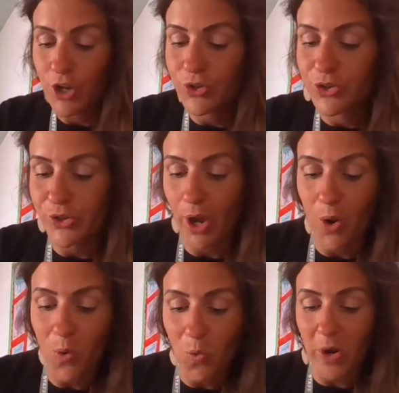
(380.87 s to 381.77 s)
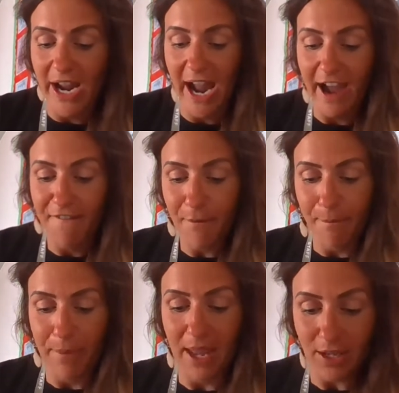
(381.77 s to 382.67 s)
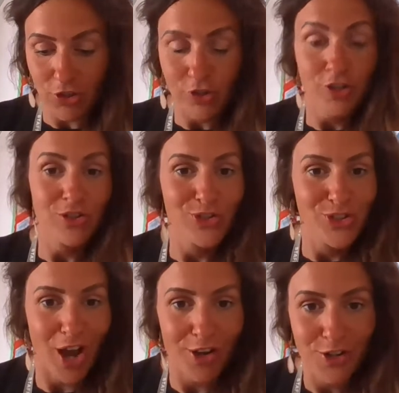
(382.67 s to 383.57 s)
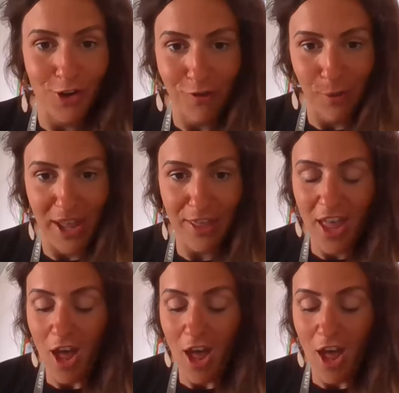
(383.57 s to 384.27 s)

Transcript: So we have speech to start off with.